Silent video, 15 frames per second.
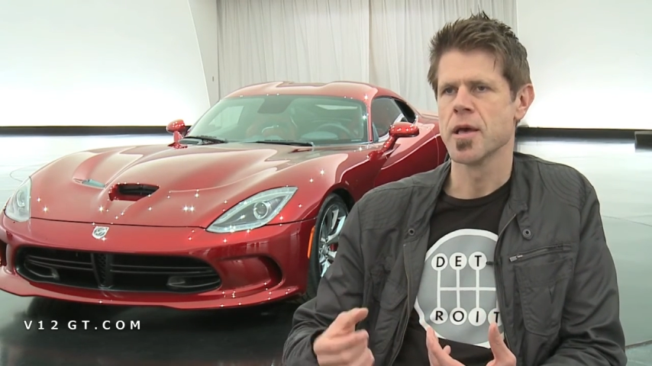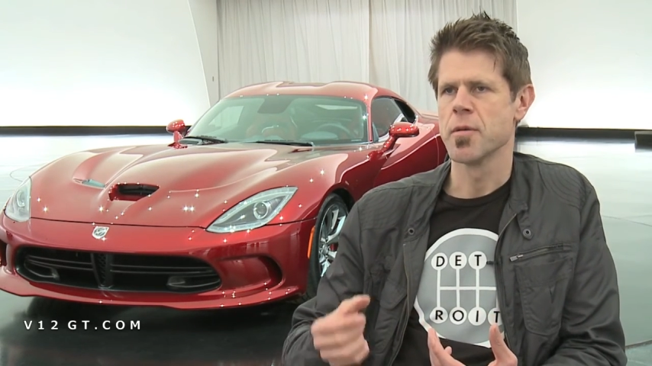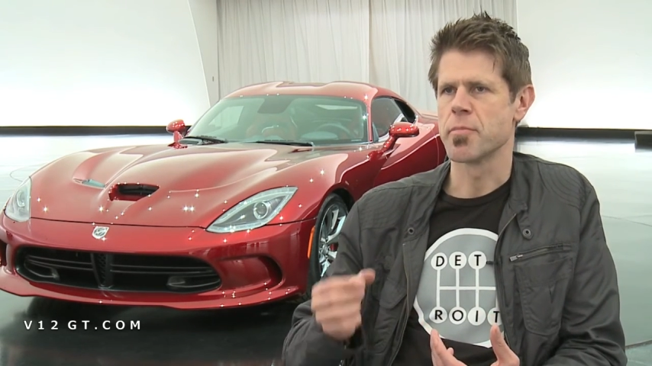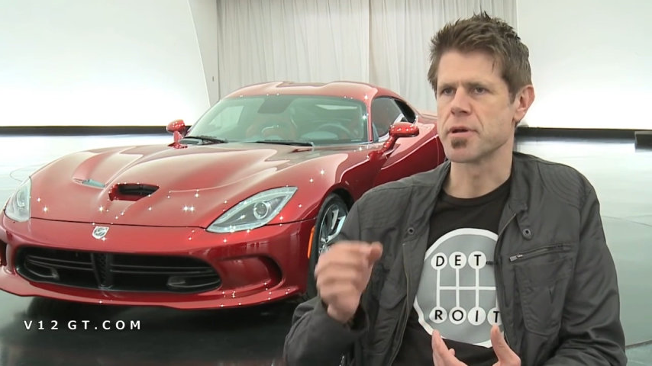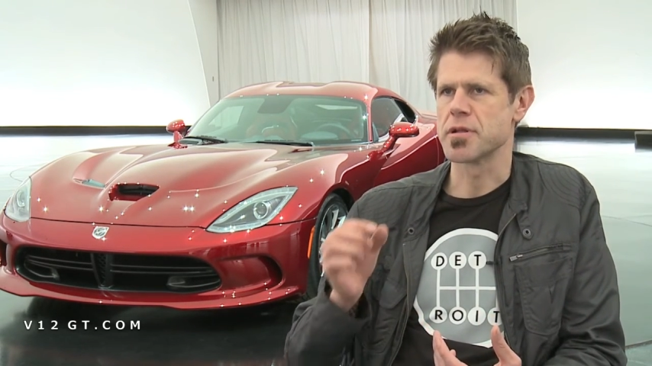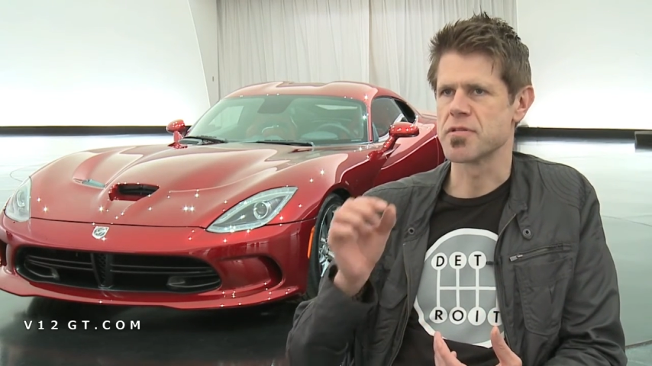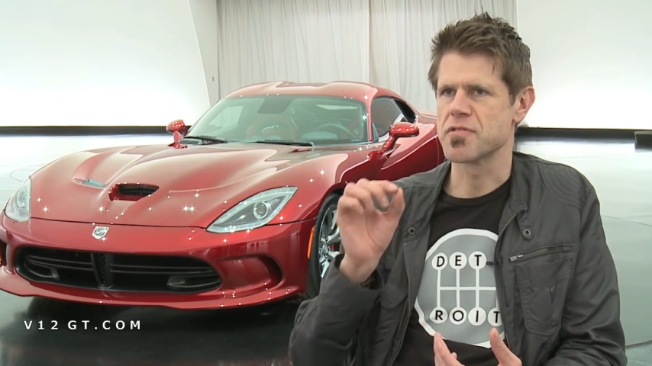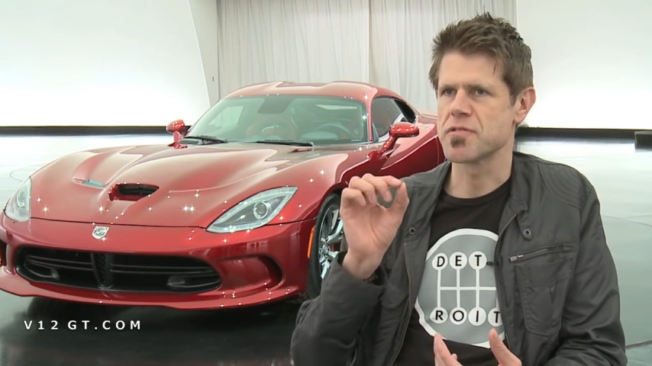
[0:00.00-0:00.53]

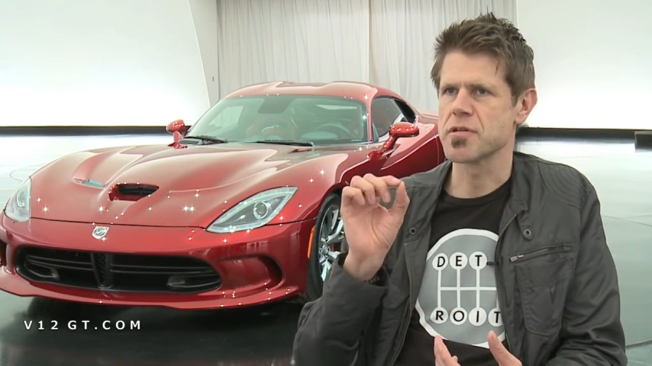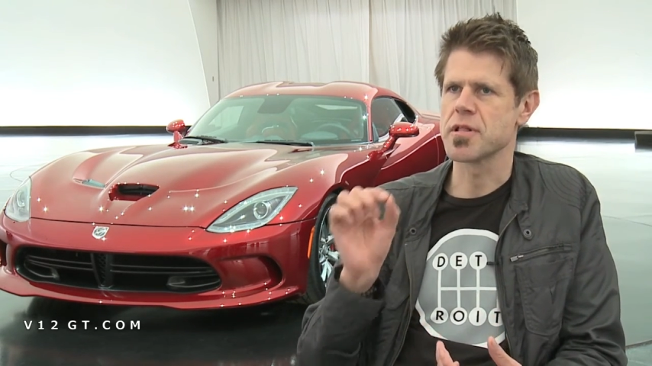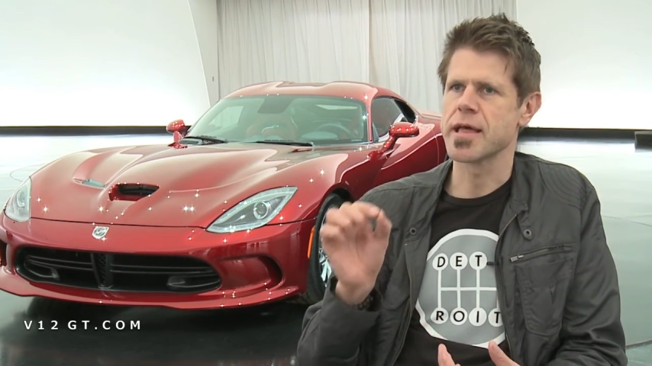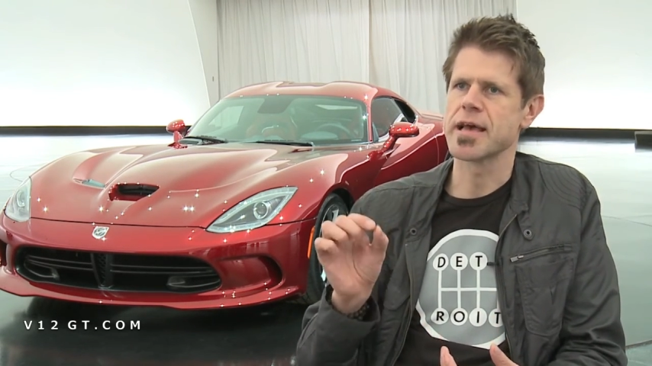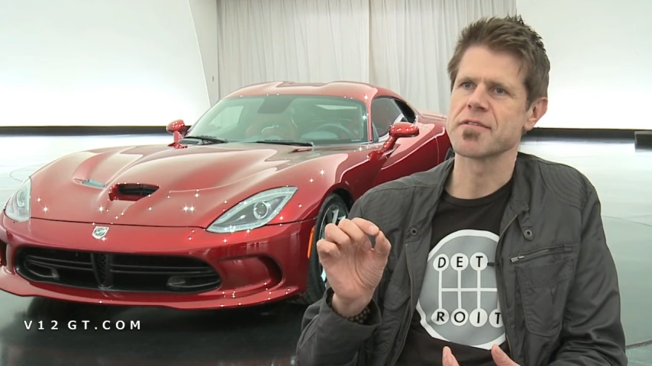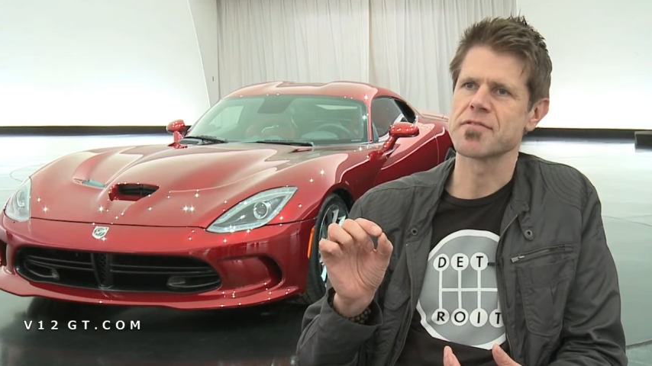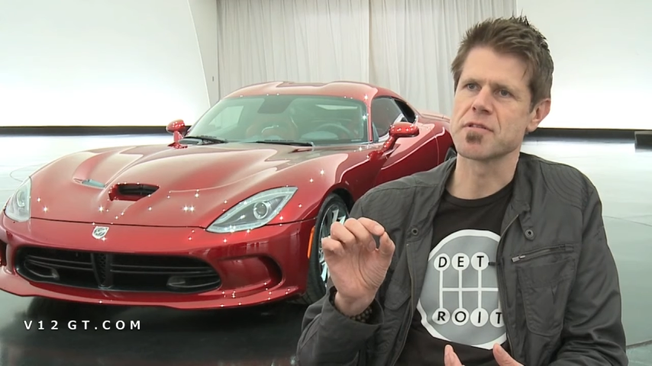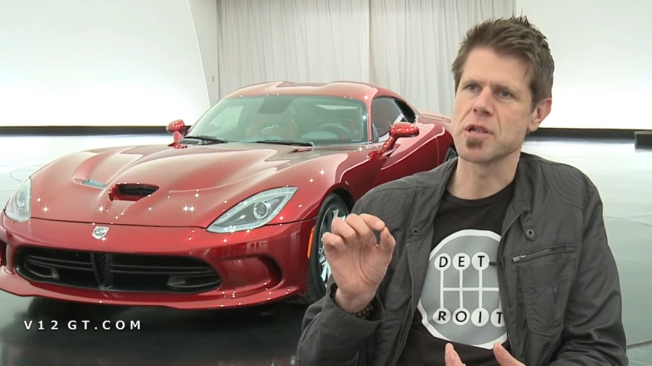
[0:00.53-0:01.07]
but it still
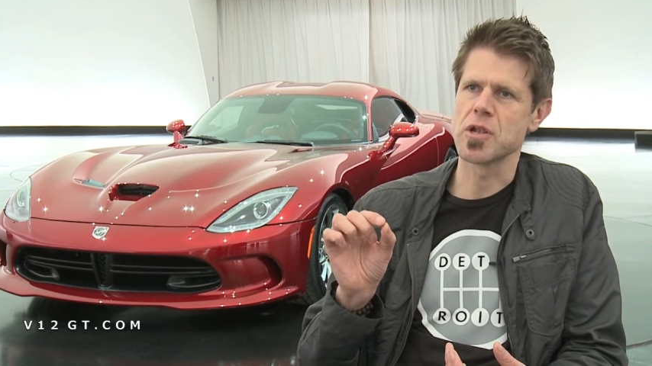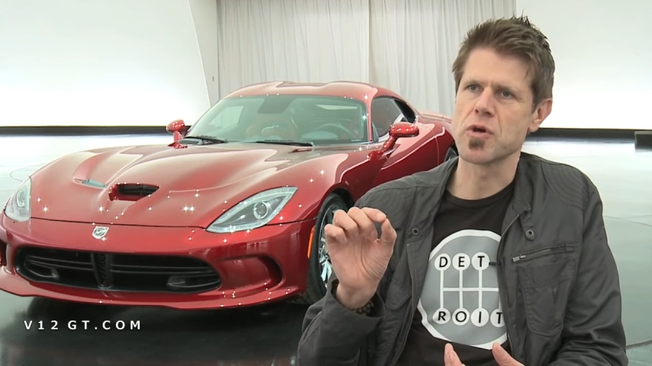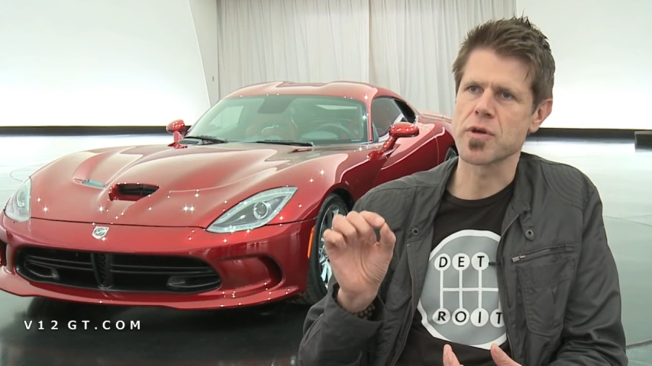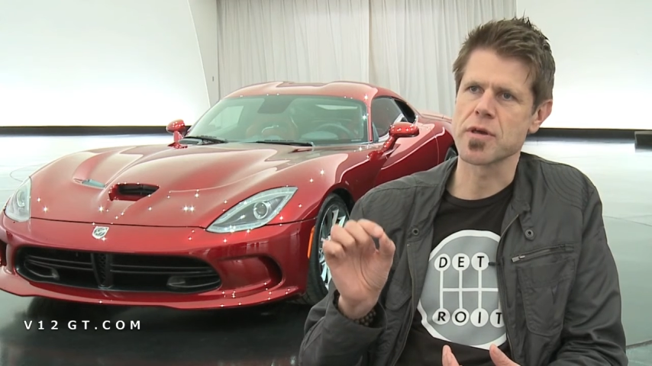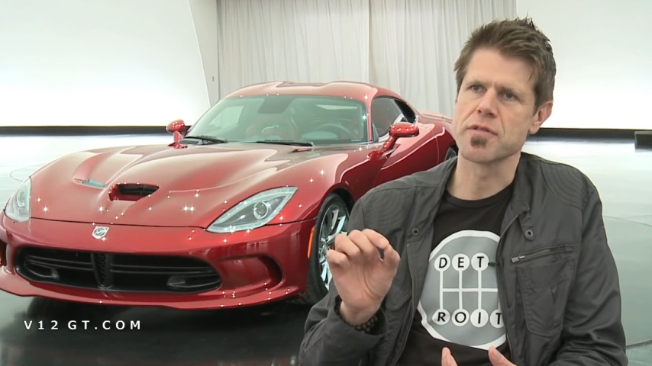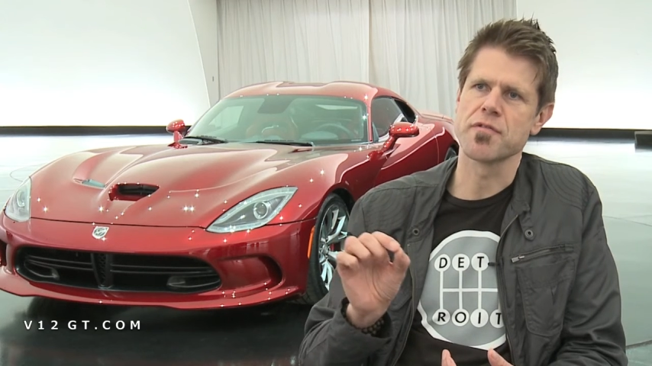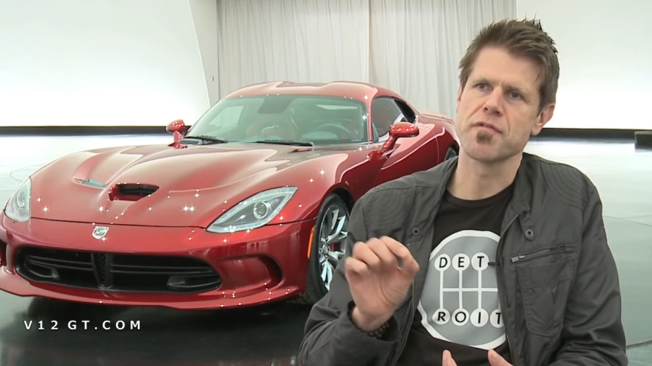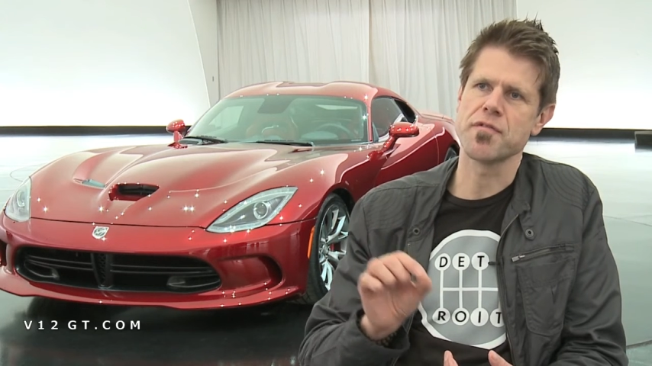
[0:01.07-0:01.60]
has the look
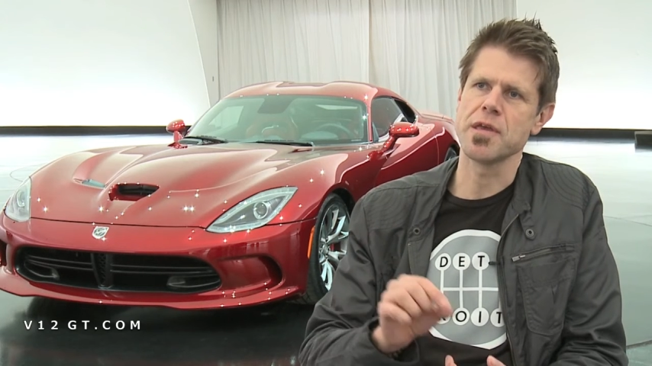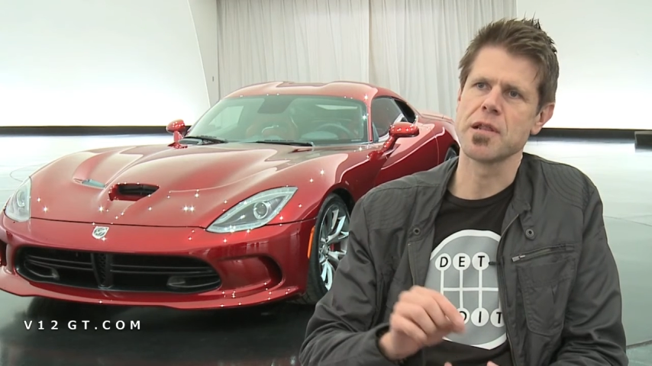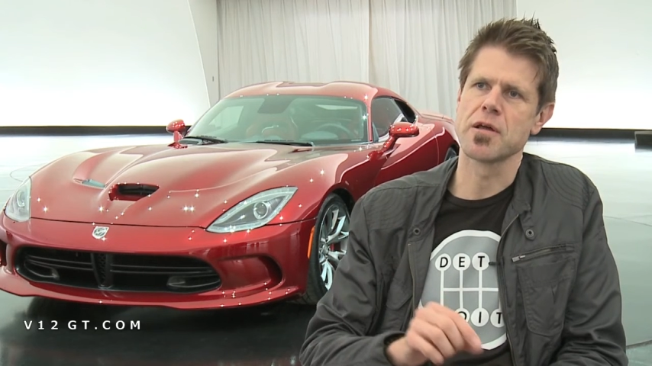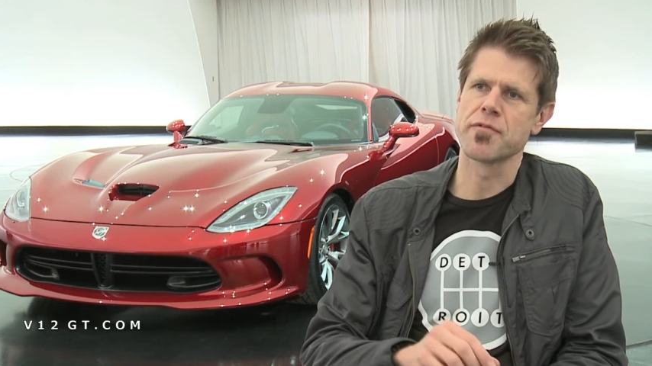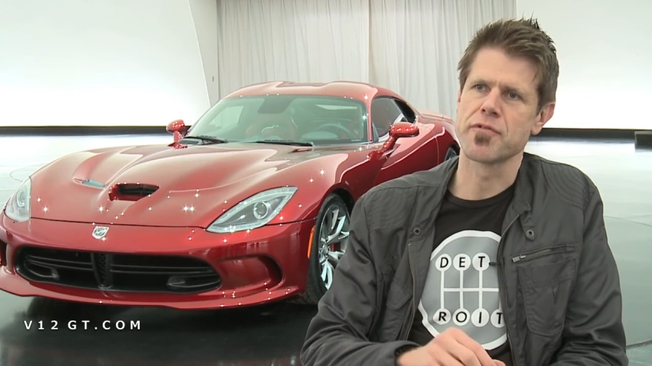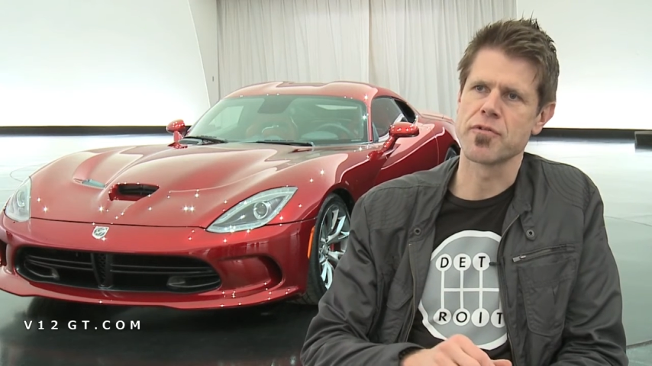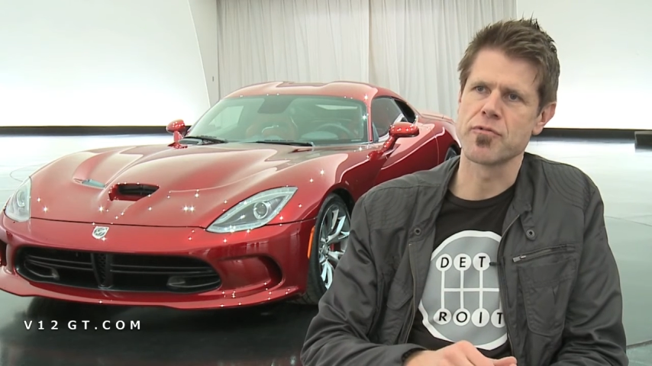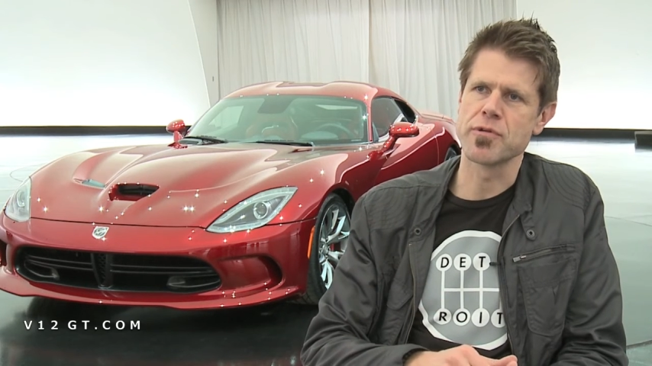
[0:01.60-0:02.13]
and the feel
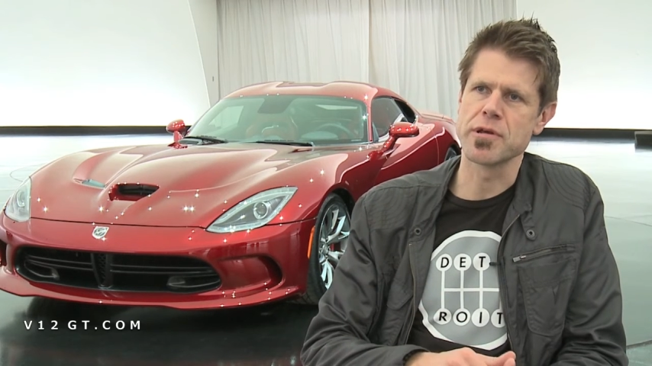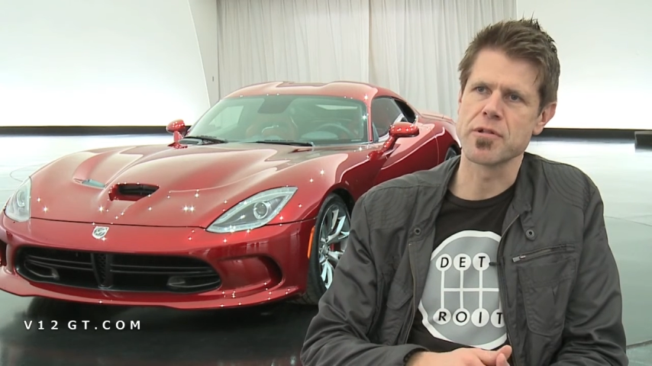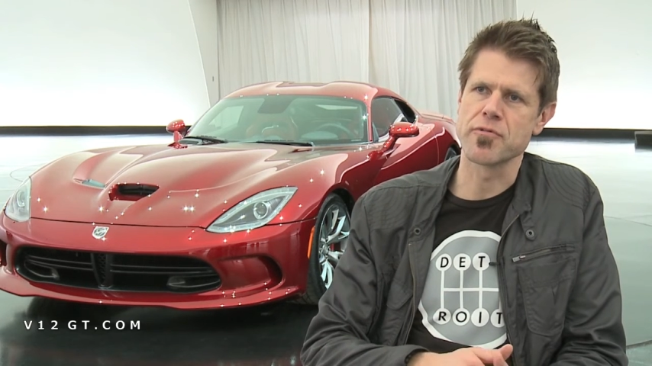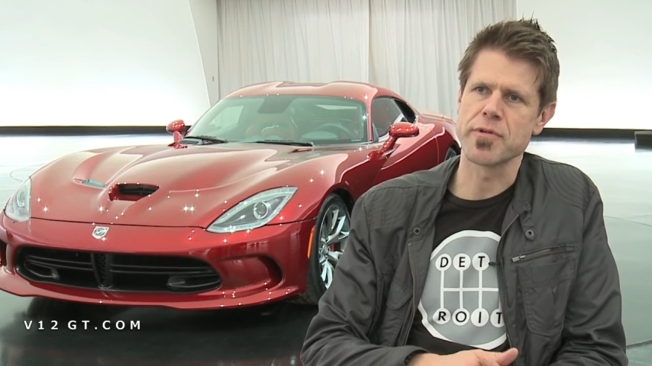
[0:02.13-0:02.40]
of a real